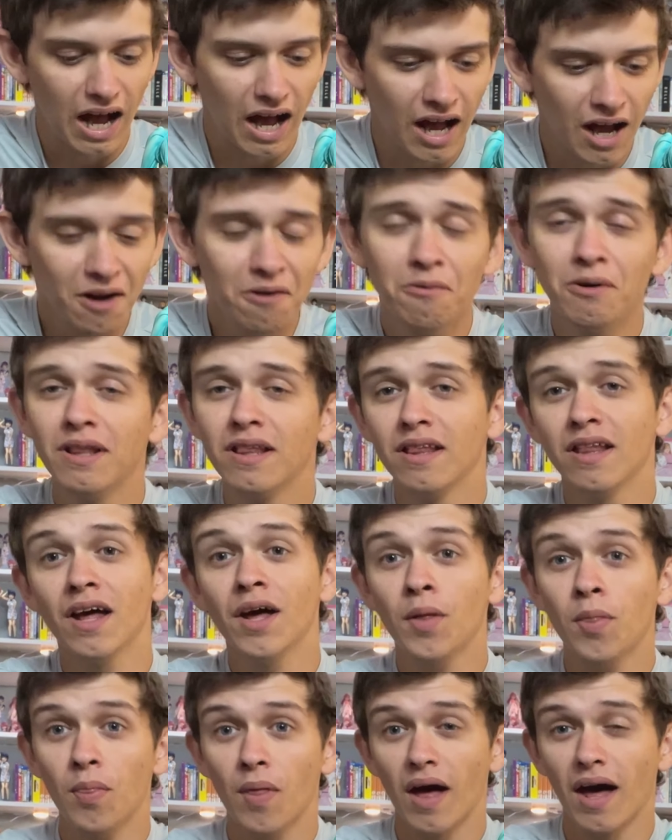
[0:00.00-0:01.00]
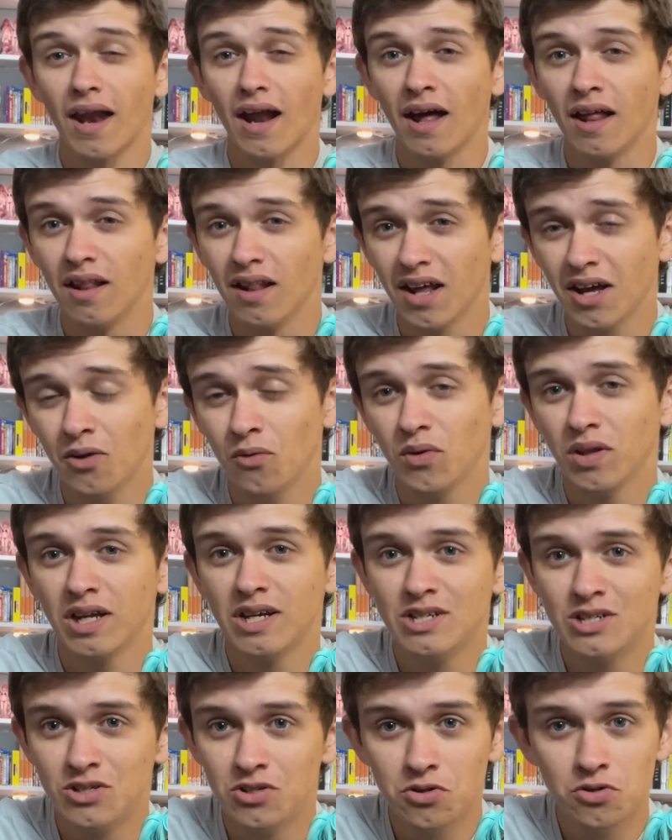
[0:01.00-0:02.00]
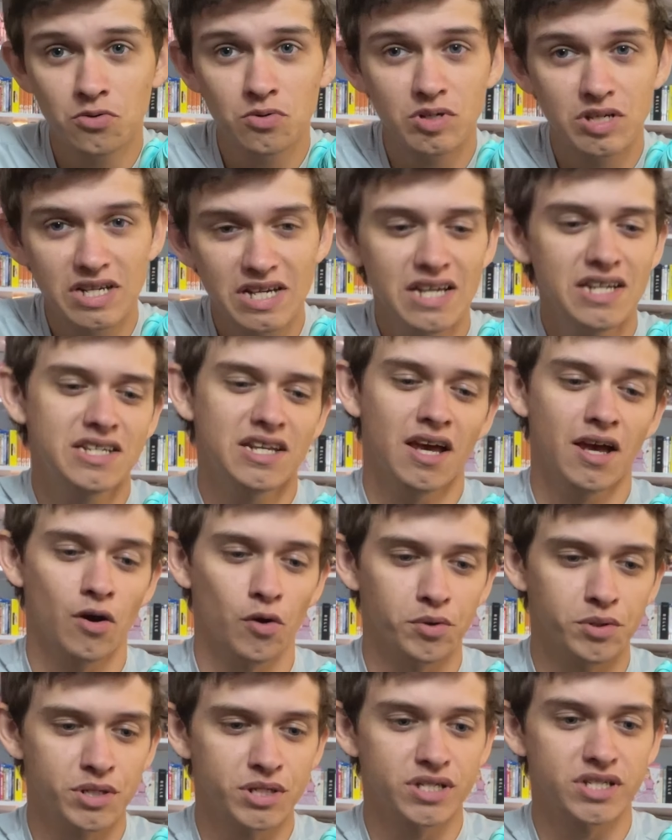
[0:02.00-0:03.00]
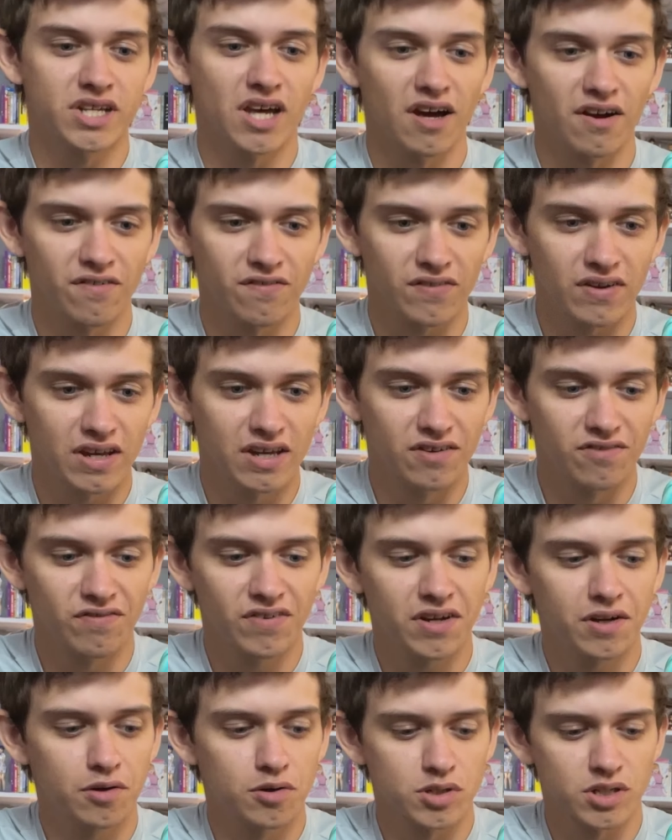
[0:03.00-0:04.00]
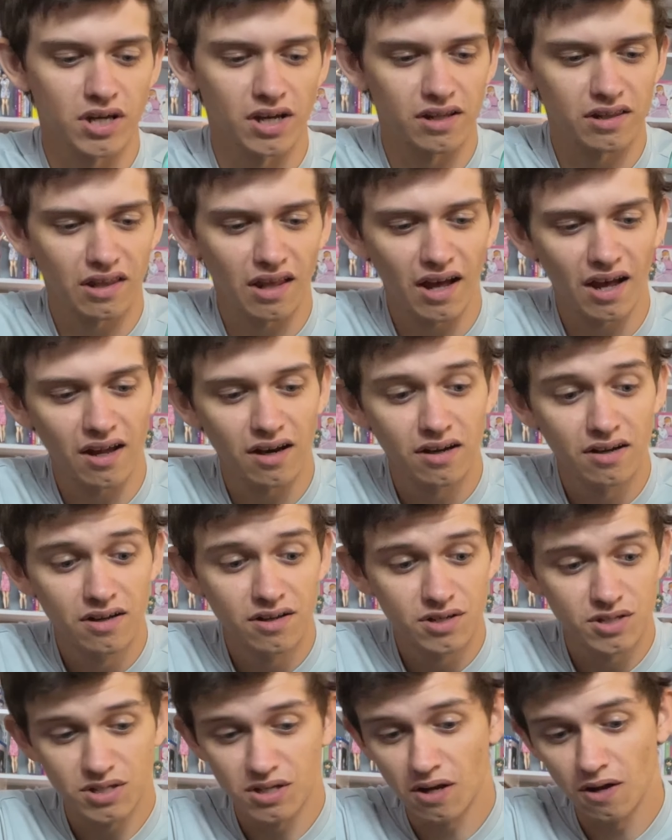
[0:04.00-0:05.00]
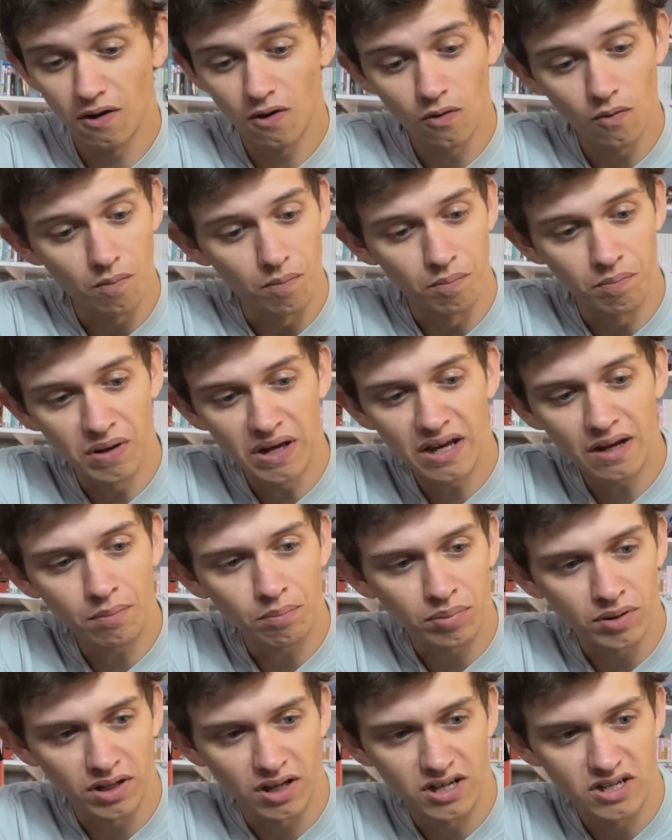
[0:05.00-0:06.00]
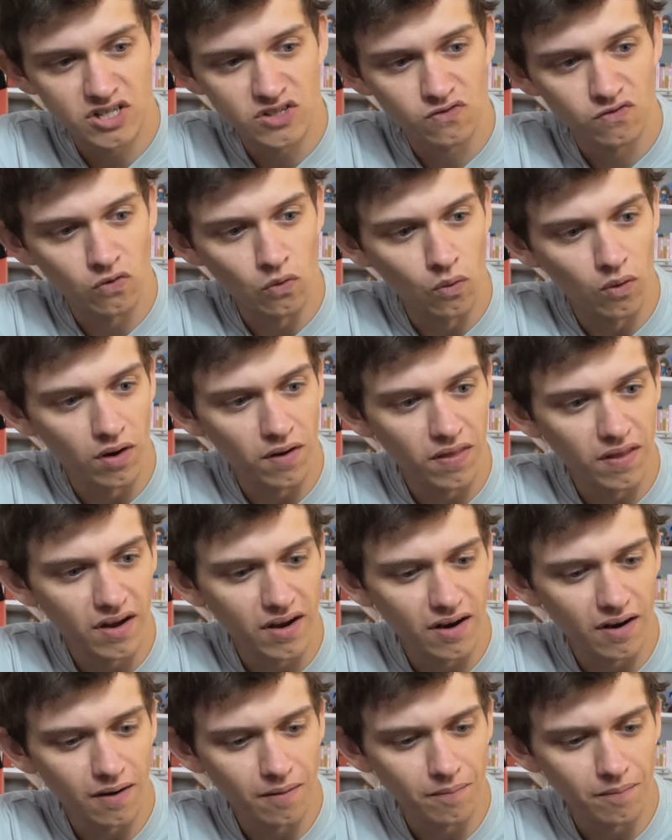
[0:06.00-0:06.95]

I really like that. I like when they do detailed stuff in figures like that. So big plus for it there.